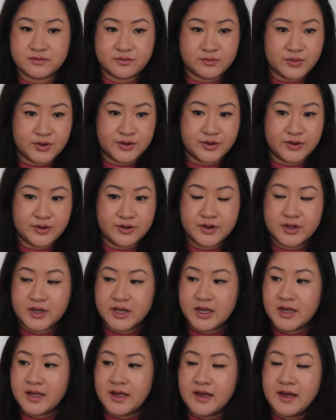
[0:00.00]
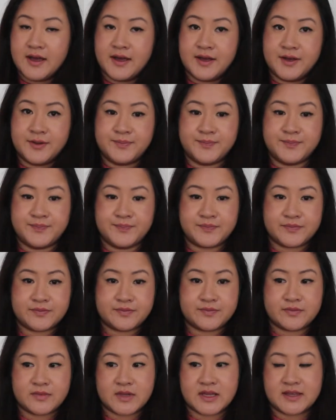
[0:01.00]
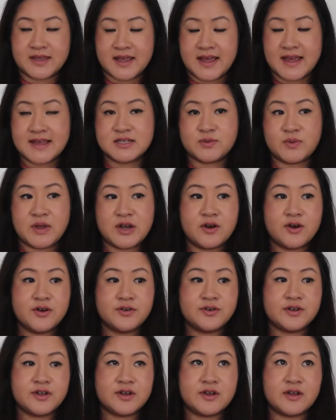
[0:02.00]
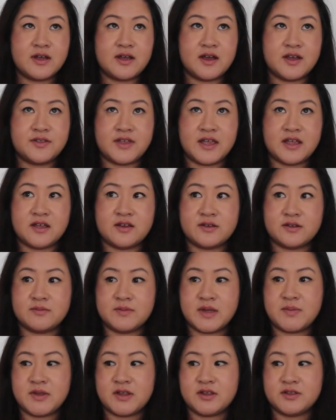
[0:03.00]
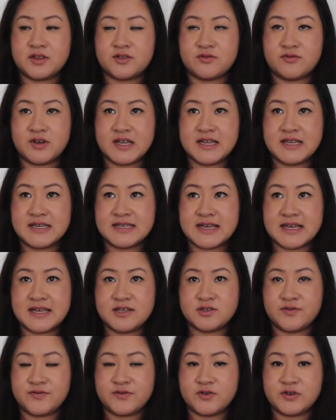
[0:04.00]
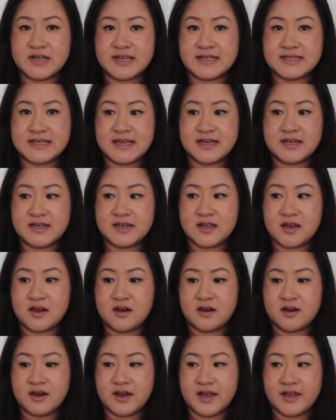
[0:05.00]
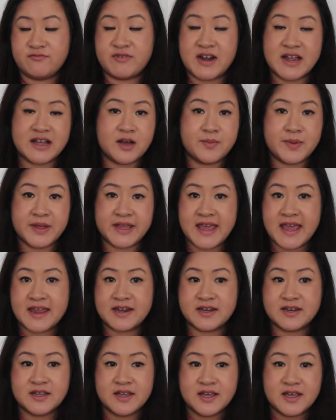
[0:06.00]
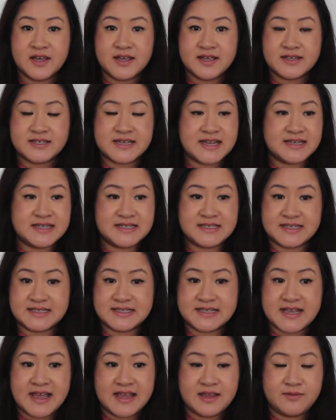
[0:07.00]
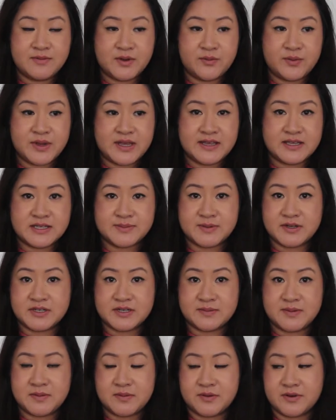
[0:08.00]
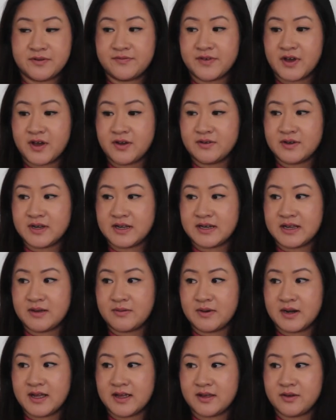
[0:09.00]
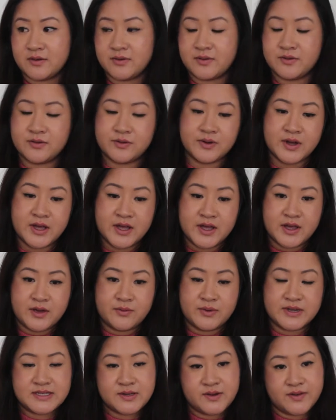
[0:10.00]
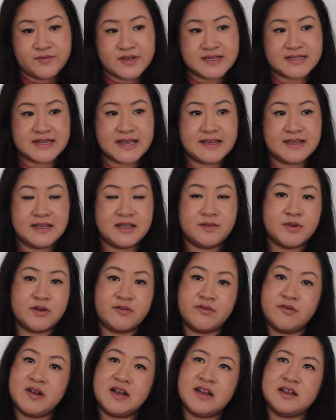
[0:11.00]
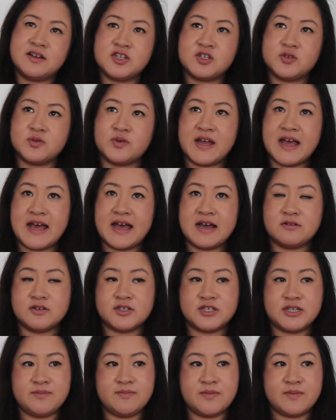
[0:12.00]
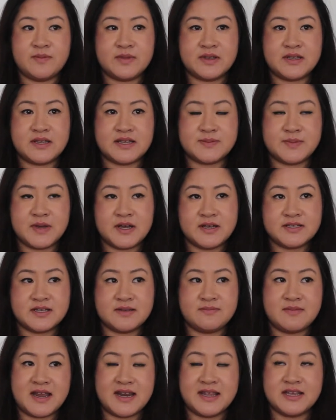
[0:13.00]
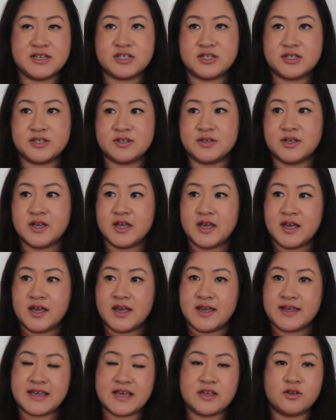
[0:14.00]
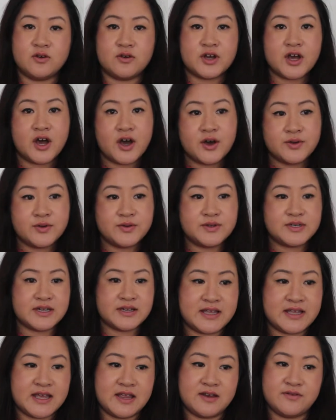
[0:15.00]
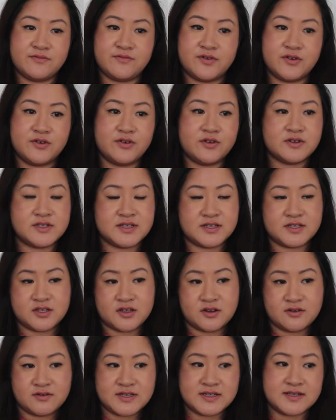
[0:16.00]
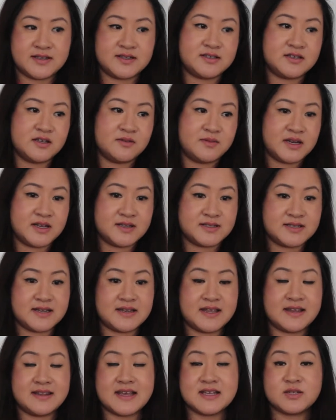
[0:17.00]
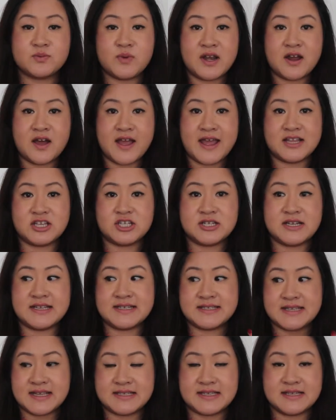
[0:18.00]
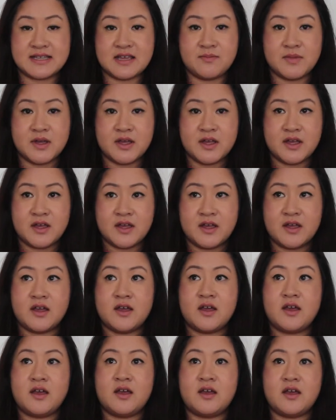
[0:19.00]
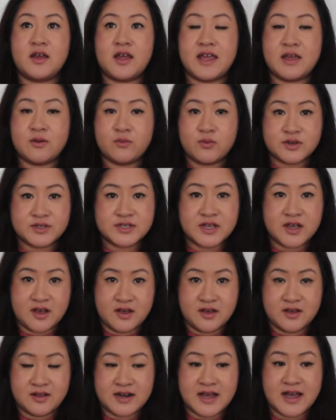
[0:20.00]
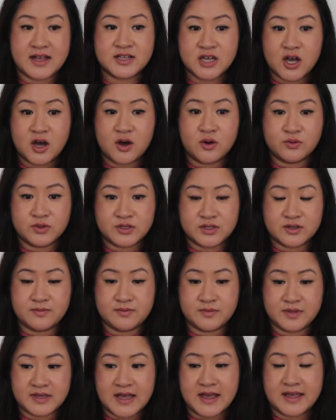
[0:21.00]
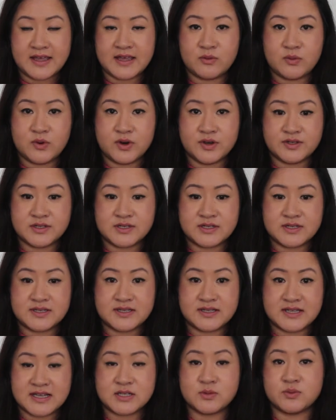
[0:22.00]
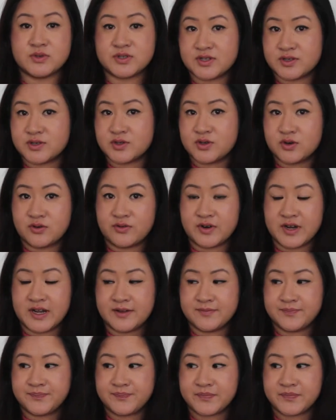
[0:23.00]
whatnot. The case went on. I think maybe 3 days or 4 days in, I rang up again. Dan did the same. We spoke to people on the phone and they were like, "Well, we're still investigating, but we're really unsure how this person managed to get your code get in through, because the security system." And I said, and that's when I actually said to them, it was her. Like, I told them that this was the story.